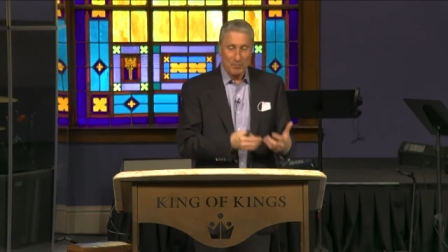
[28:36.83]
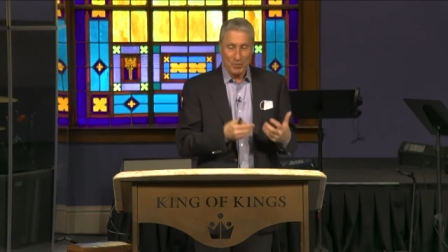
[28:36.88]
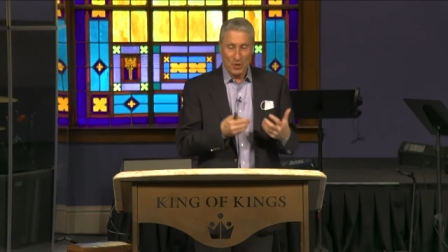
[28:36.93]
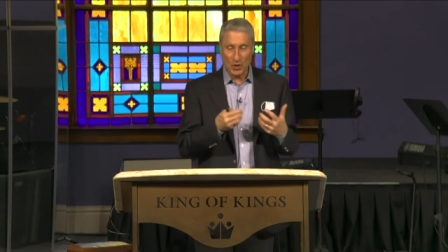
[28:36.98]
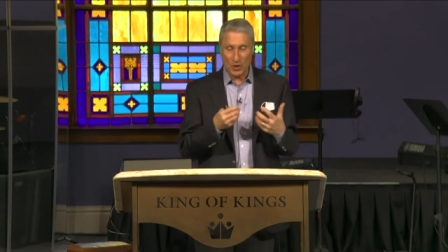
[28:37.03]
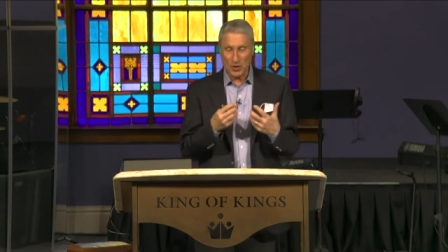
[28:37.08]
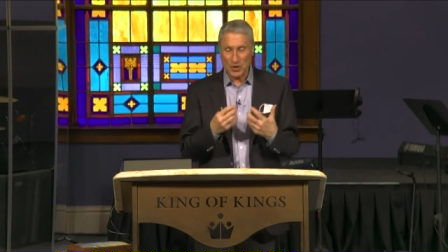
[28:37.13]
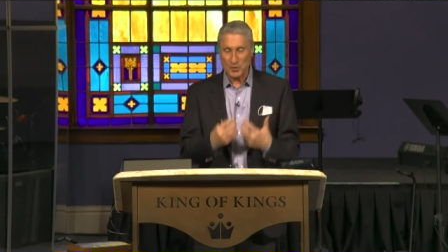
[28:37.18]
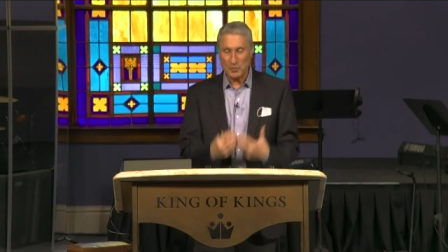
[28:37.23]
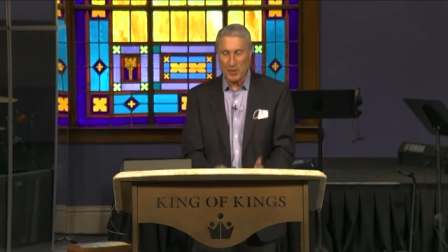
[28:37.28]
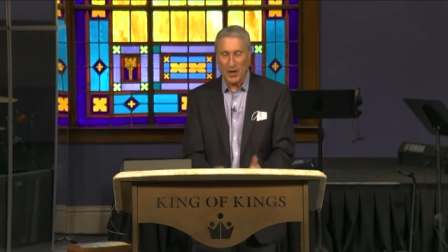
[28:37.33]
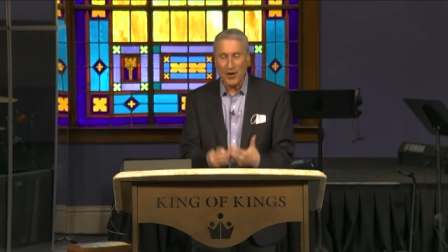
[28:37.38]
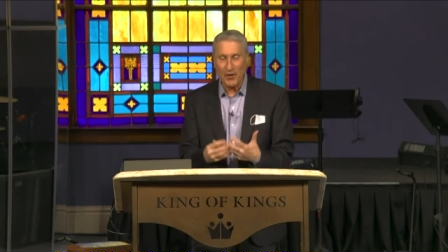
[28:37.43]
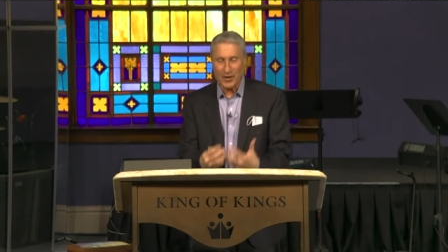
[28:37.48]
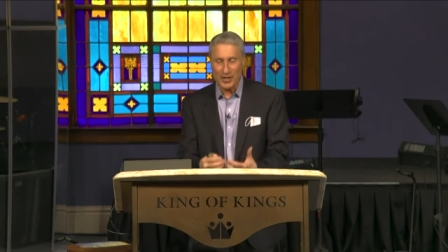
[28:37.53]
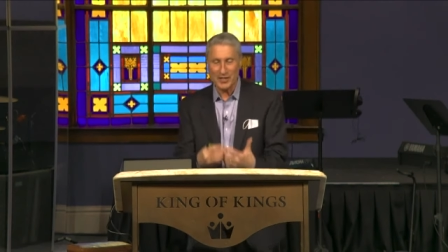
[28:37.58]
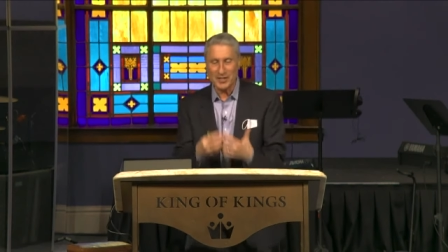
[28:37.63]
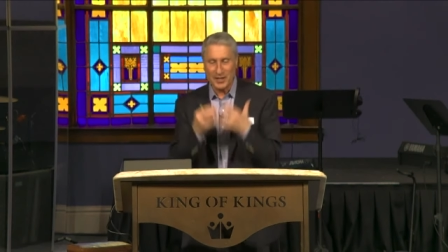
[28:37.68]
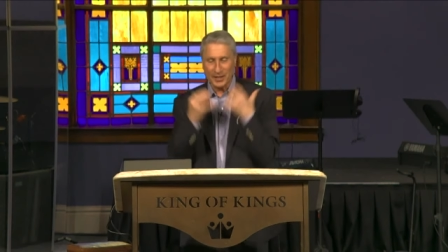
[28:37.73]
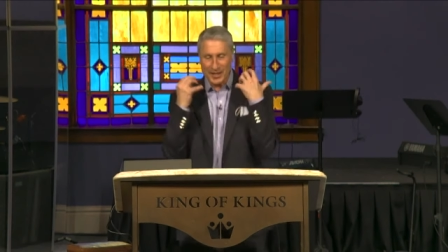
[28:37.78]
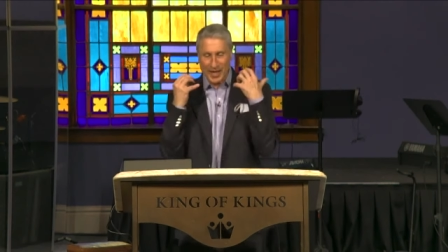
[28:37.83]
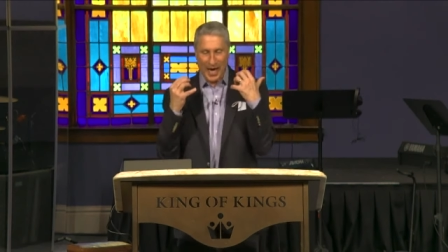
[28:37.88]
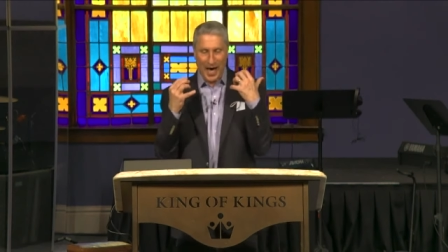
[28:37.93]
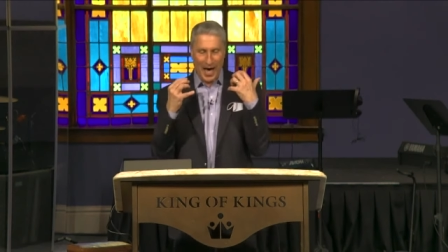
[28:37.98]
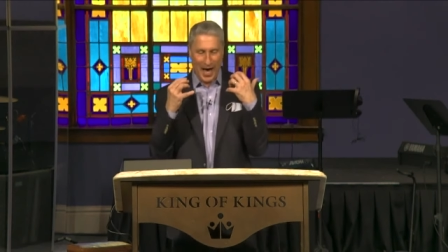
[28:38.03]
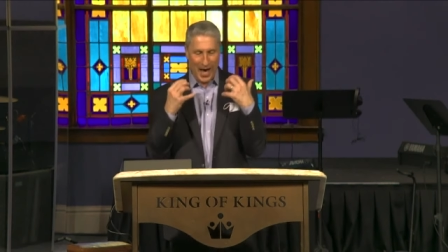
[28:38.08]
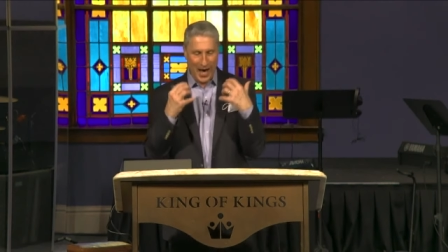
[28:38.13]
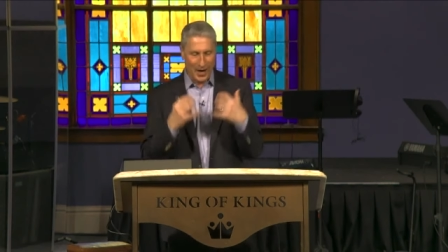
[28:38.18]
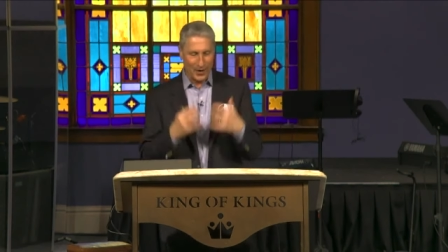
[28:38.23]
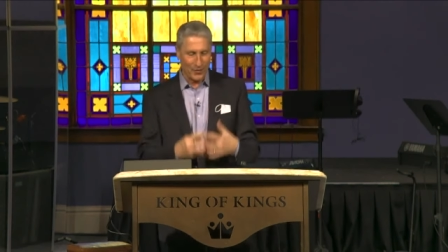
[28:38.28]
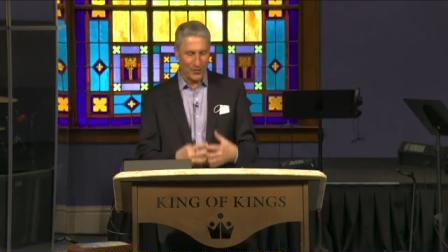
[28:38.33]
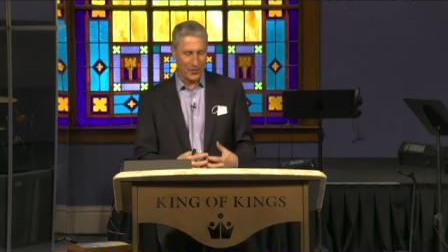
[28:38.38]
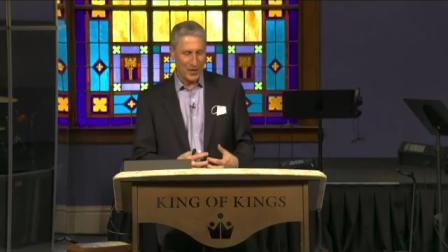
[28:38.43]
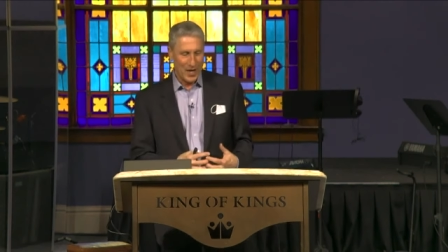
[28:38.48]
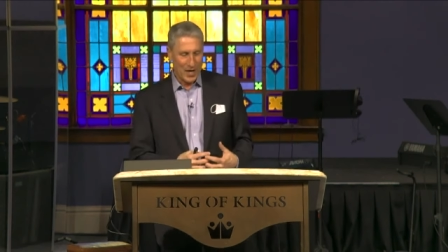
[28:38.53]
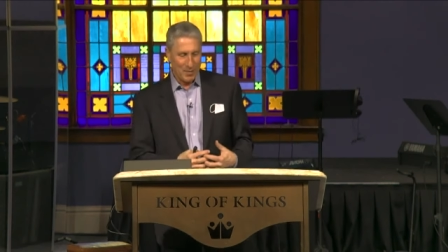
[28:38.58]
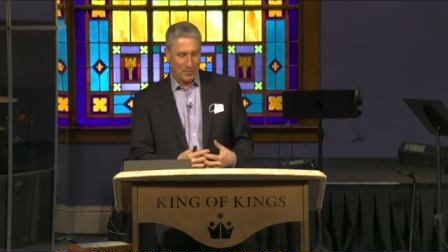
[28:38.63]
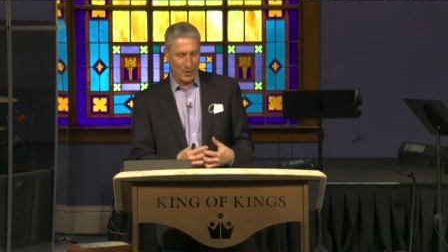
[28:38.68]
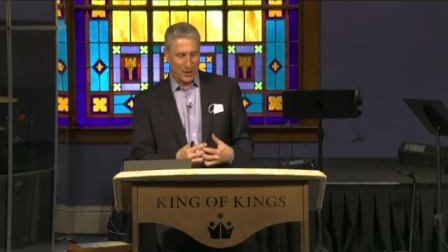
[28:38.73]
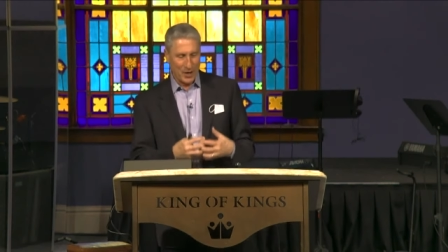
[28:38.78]
your spirit is alive
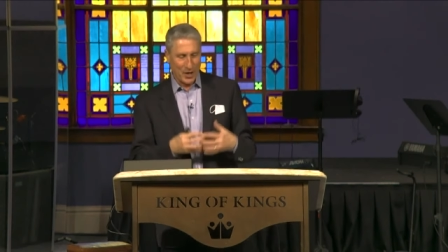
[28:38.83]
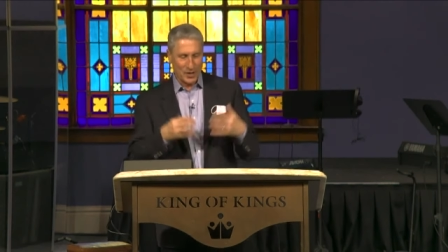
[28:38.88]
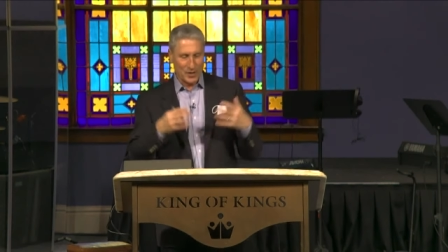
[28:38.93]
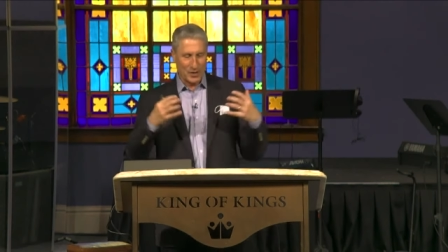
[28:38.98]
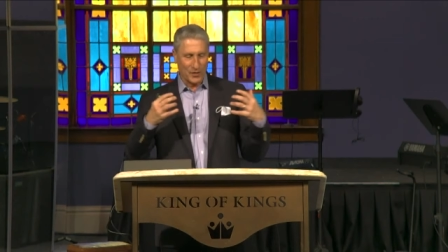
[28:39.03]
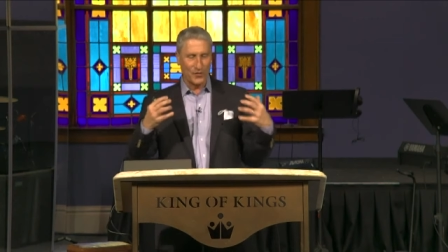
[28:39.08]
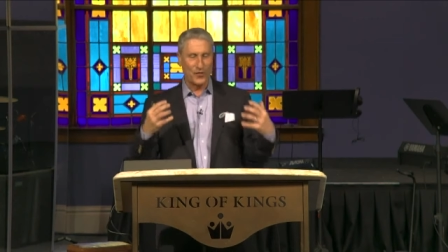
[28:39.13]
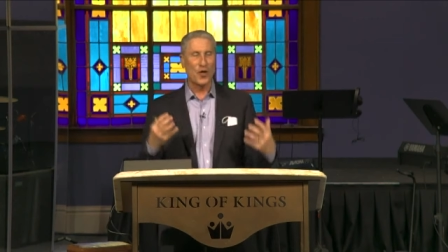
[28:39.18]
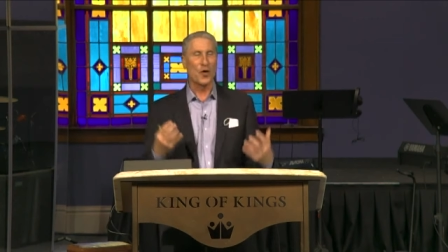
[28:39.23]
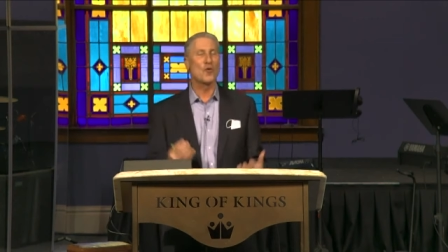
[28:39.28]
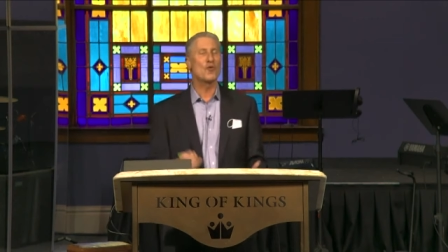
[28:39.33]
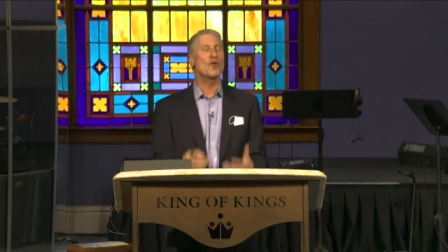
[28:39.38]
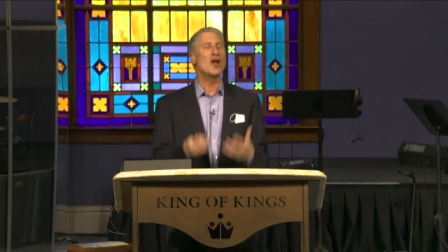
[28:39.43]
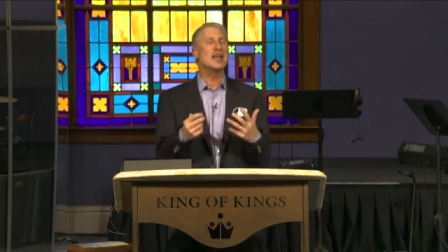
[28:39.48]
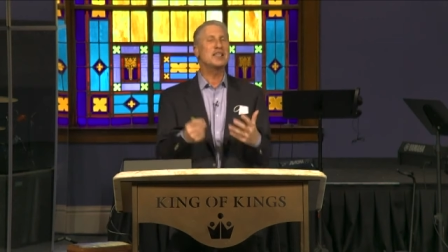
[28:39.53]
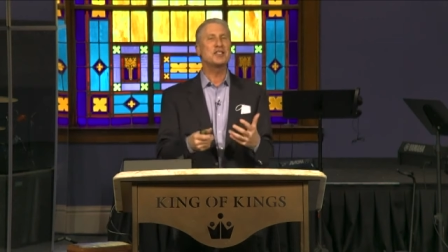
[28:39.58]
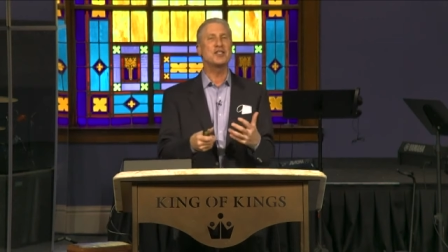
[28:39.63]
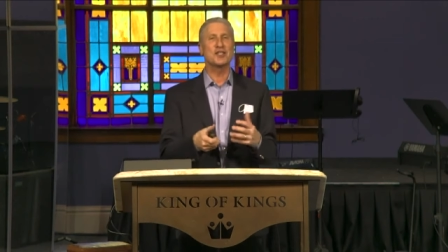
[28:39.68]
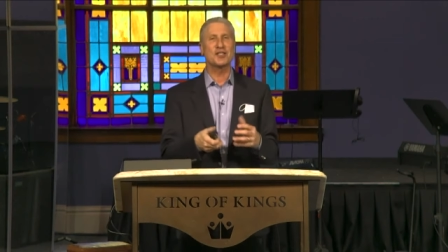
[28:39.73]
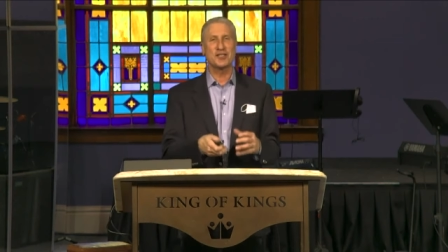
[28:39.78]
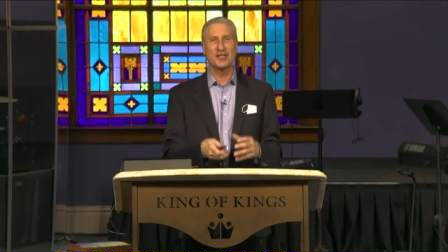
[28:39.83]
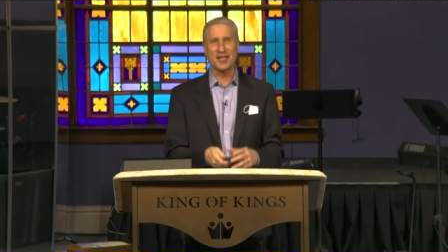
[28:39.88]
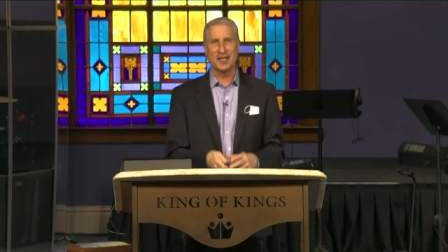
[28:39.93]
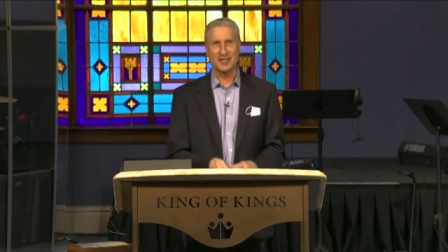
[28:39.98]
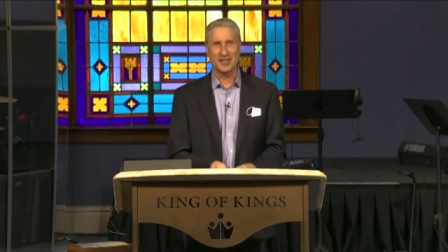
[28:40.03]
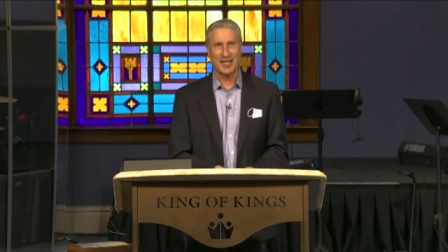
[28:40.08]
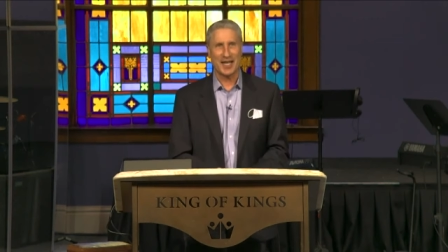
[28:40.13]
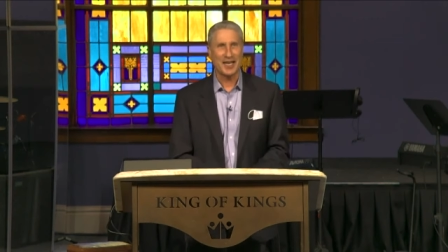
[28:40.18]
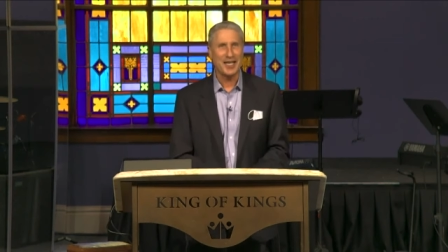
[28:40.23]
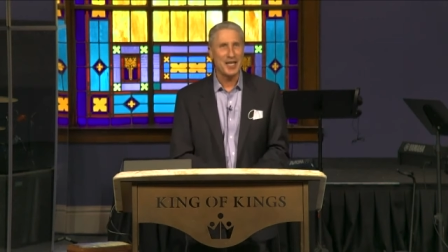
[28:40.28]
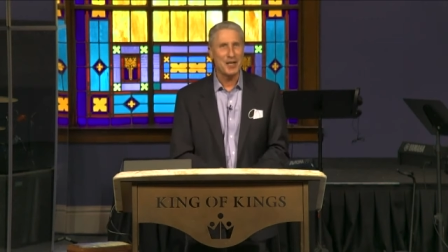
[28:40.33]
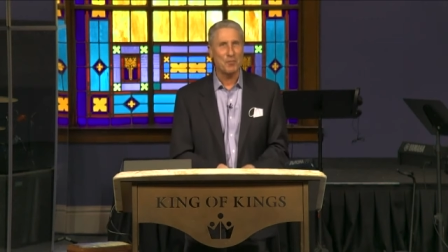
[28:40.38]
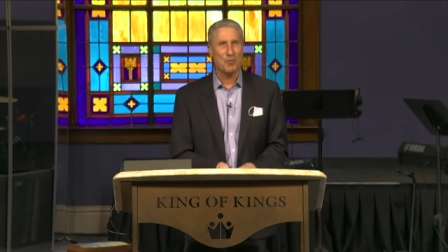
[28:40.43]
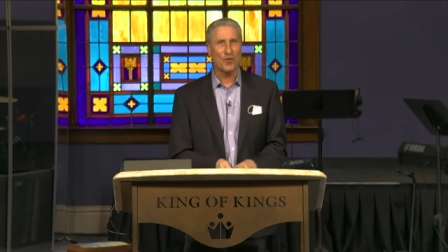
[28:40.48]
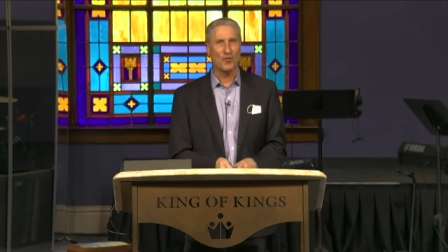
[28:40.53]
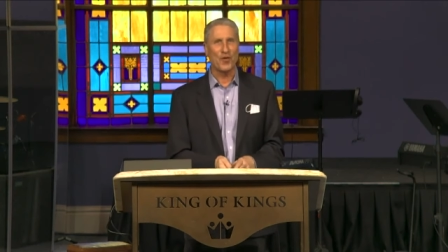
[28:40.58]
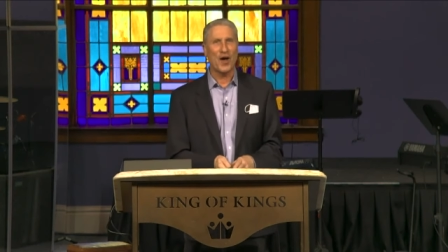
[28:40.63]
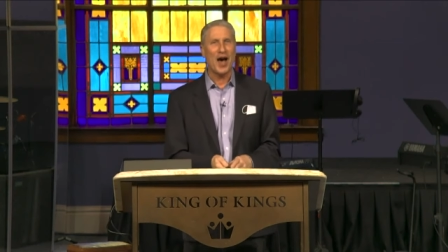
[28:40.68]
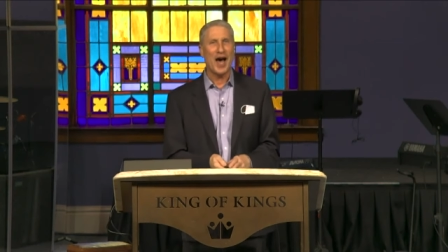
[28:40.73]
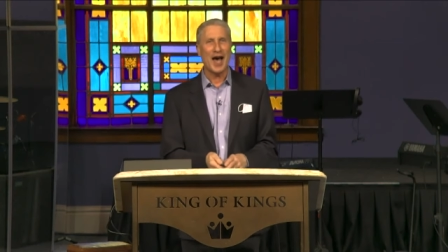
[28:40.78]
because of the righteousness that he
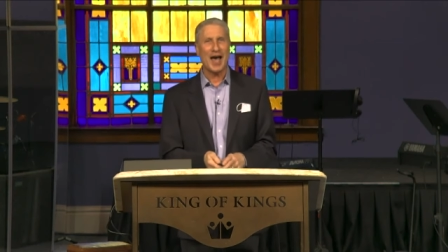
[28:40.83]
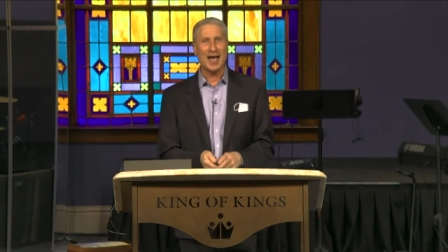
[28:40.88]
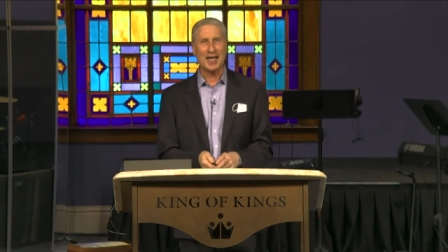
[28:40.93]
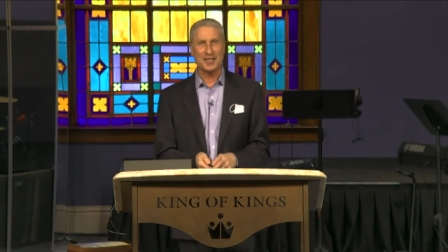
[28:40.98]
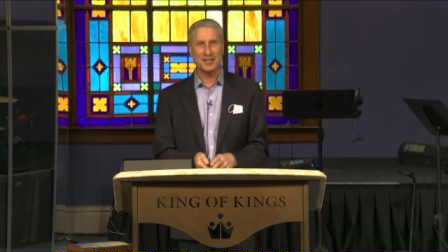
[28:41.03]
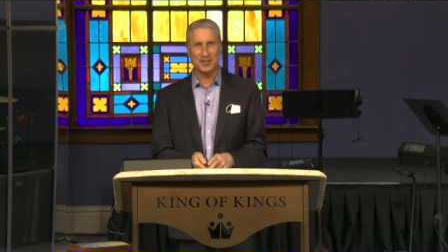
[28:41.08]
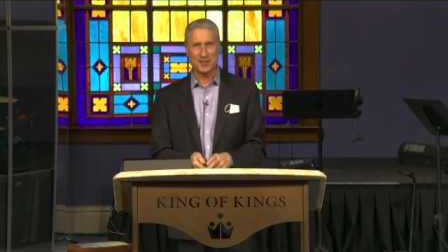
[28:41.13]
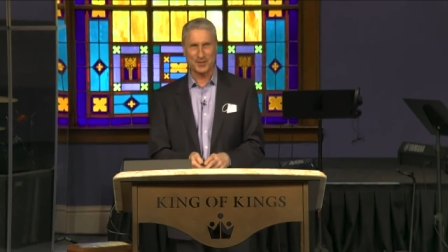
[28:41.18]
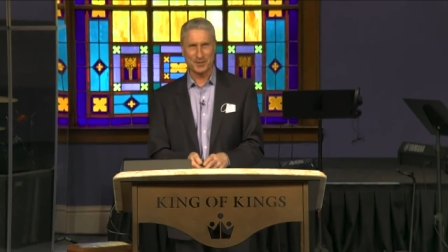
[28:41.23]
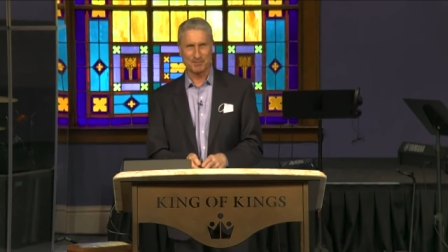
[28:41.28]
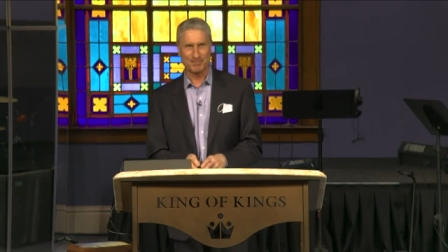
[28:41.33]
provides.